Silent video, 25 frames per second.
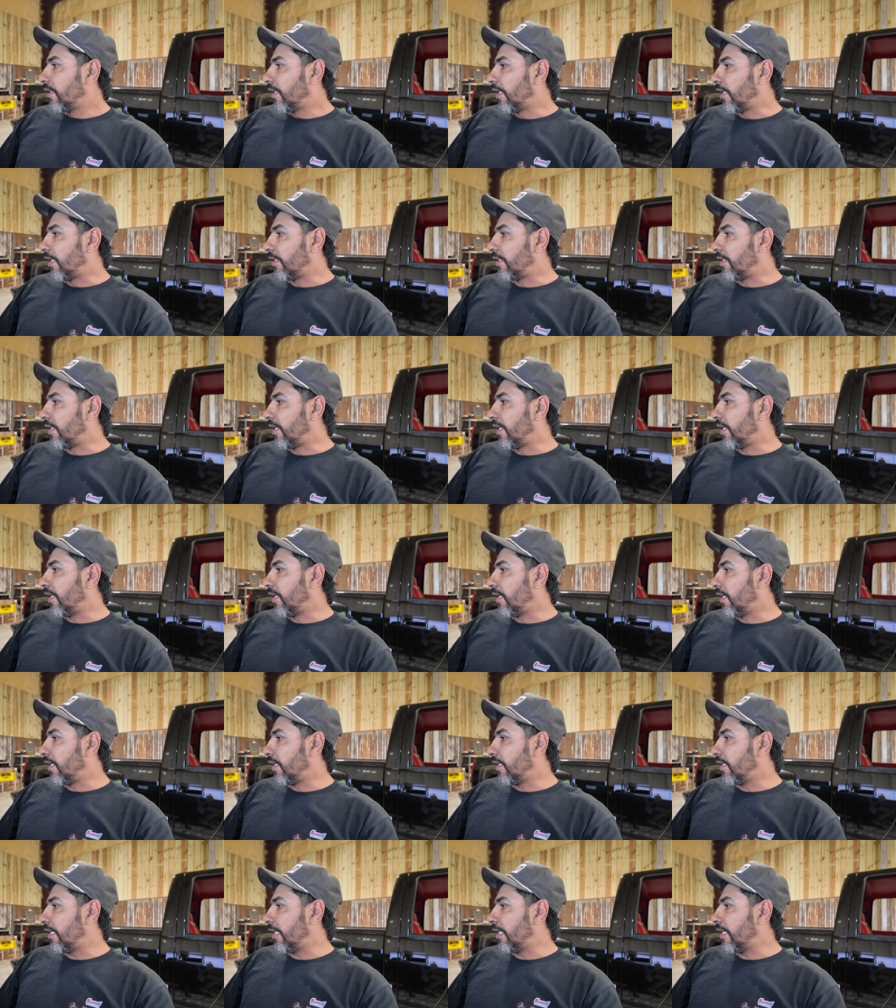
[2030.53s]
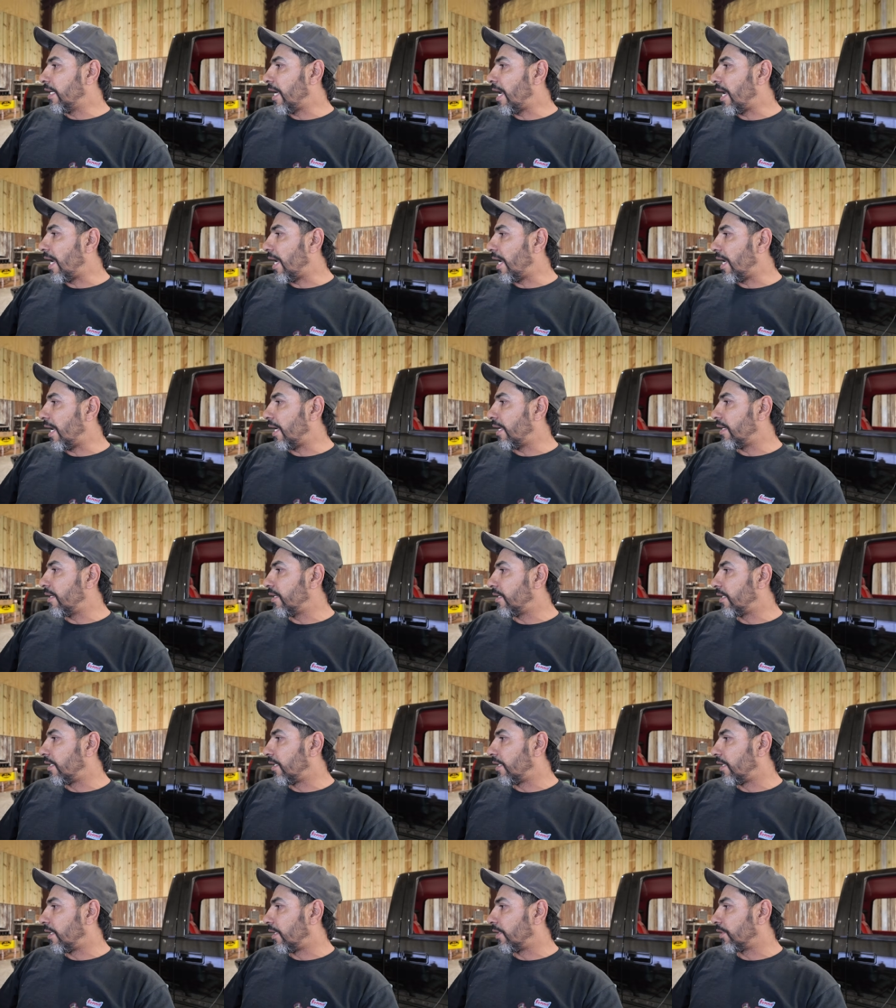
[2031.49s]
and then it had
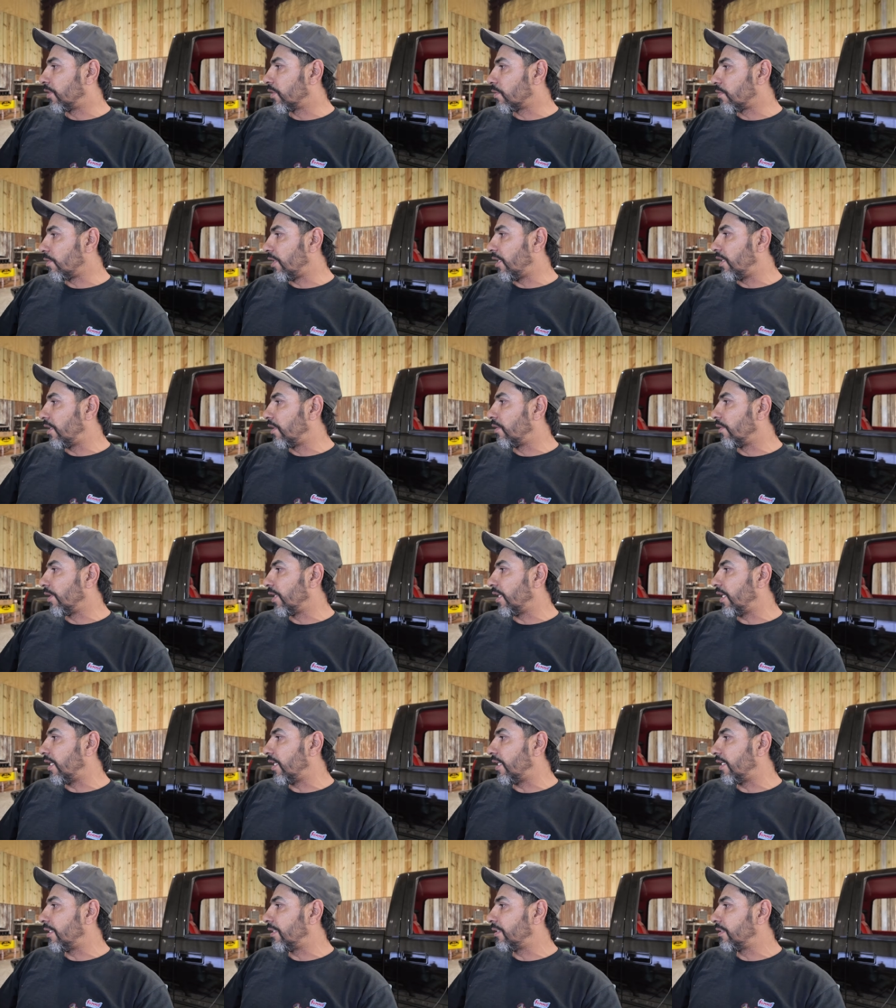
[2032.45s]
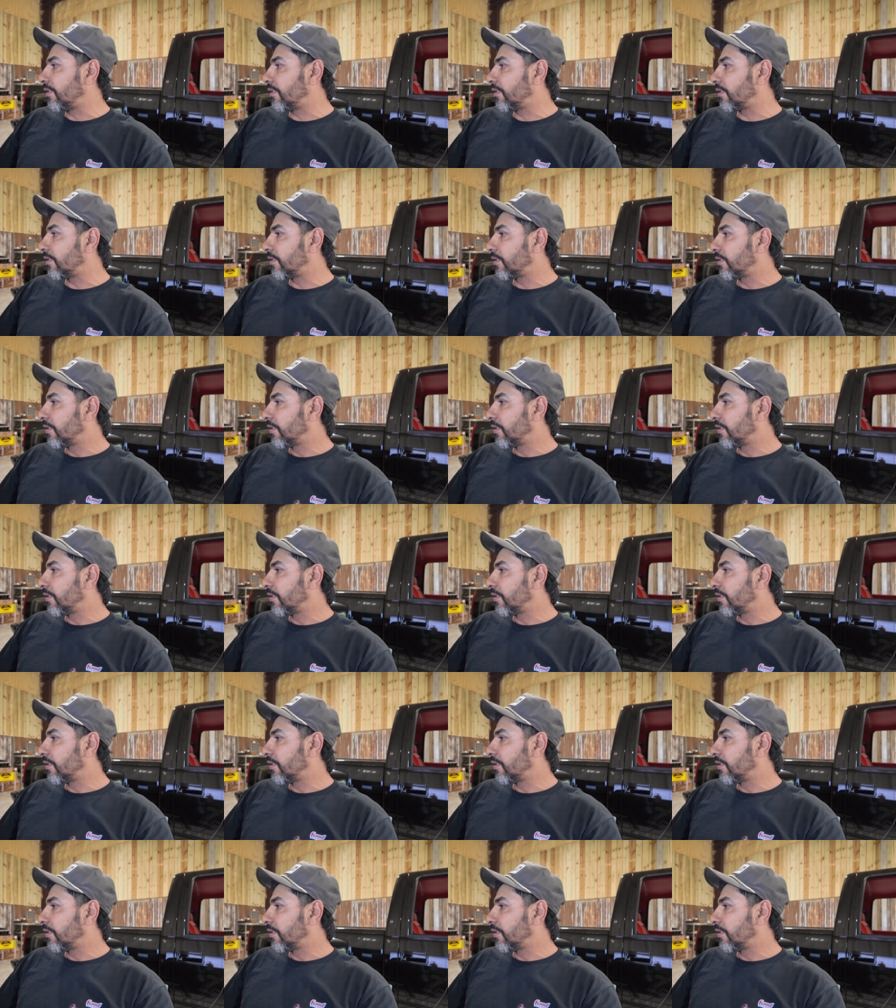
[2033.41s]
3 degrees